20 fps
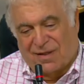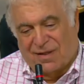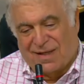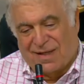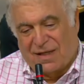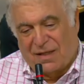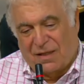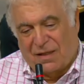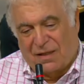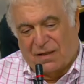
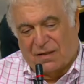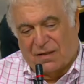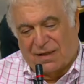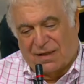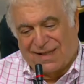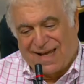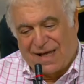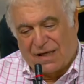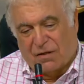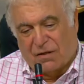any
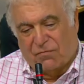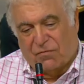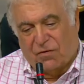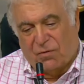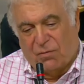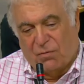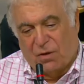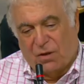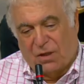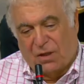lack of
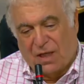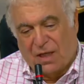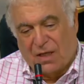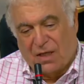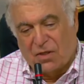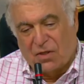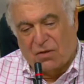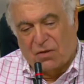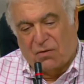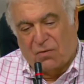
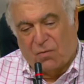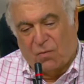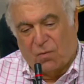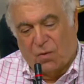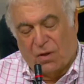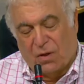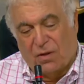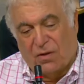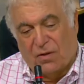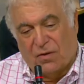communication
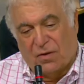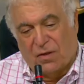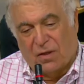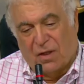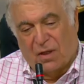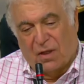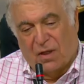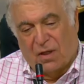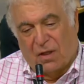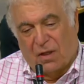with
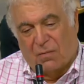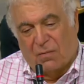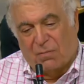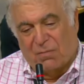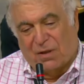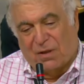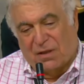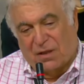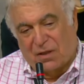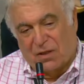
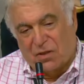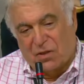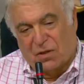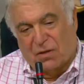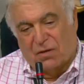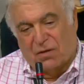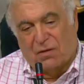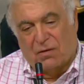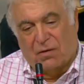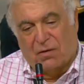
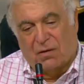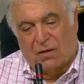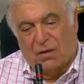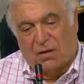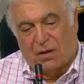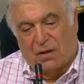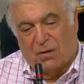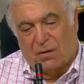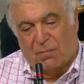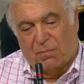militia
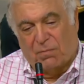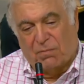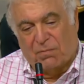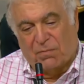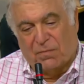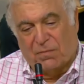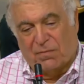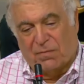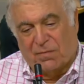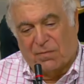
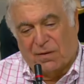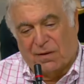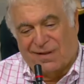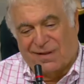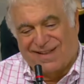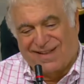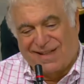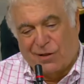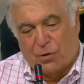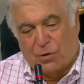
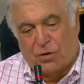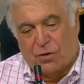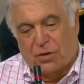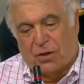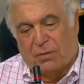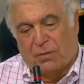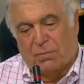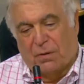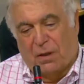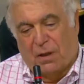
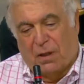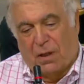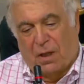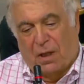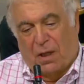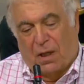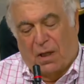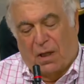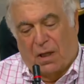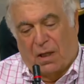leadership
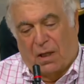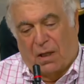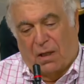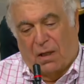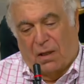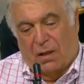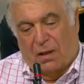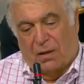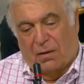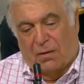
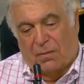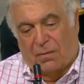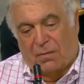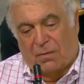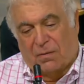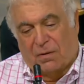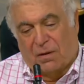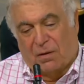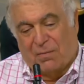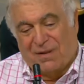
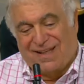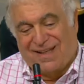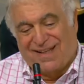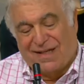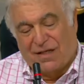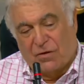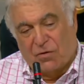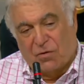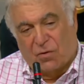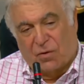going to be
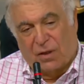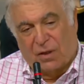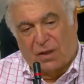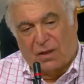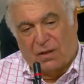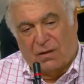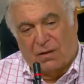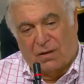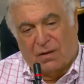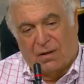
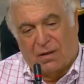hindering